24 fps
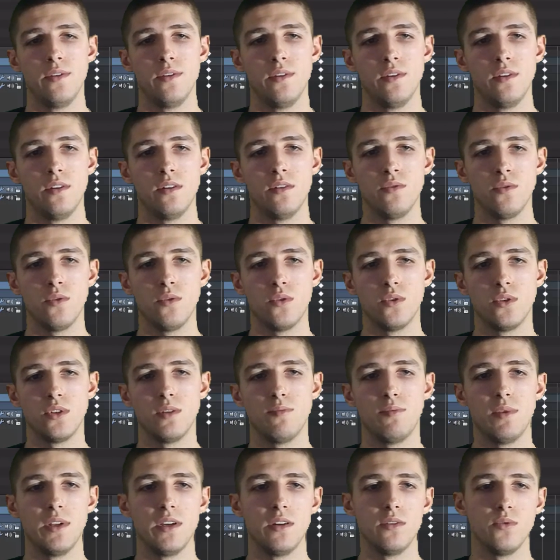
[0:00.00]
of course the
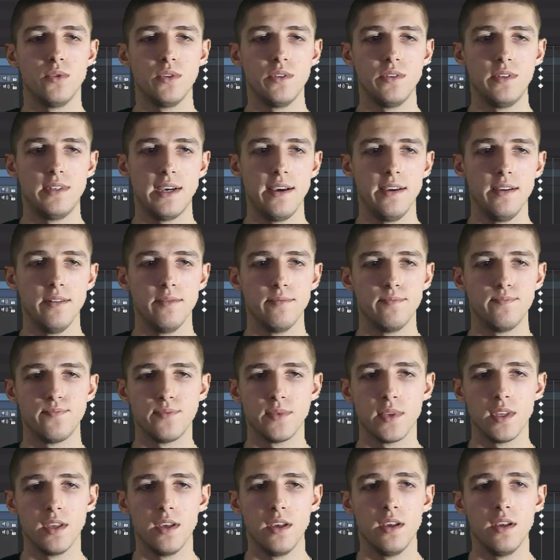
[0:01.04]
player will die.
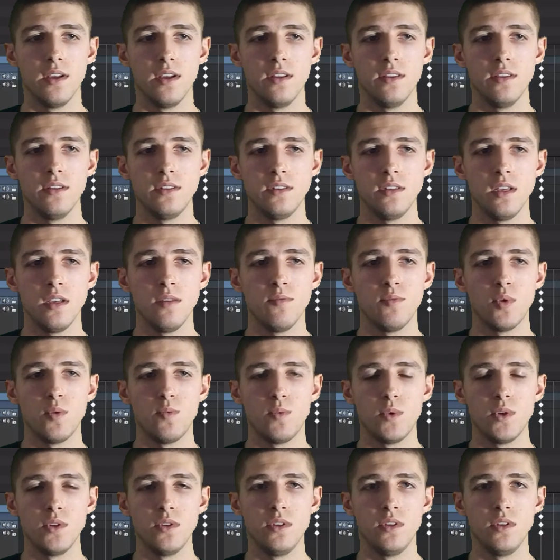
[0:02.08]
The same
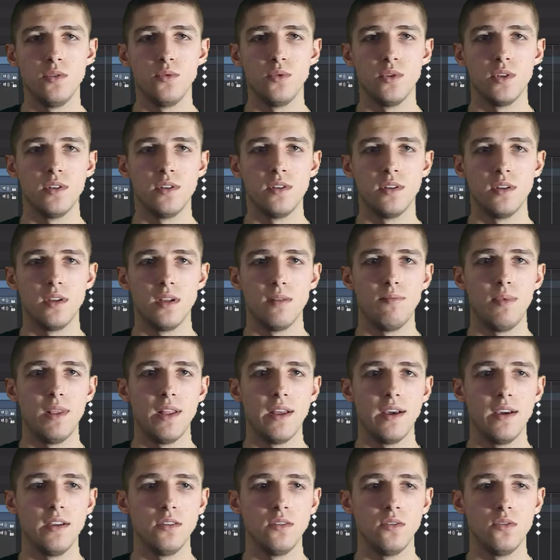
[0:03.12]
property will
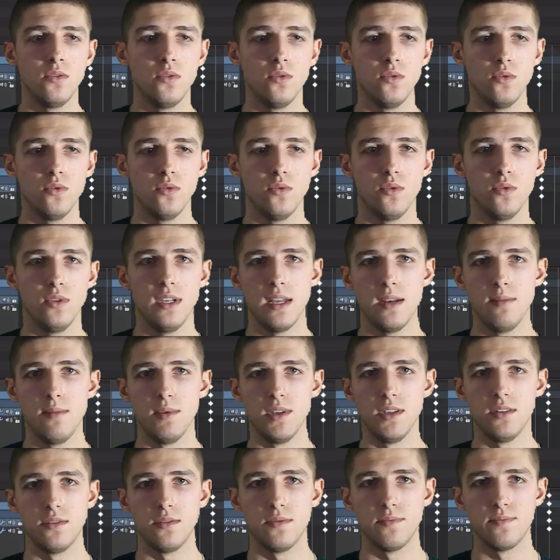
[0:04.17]
apply to the enemies.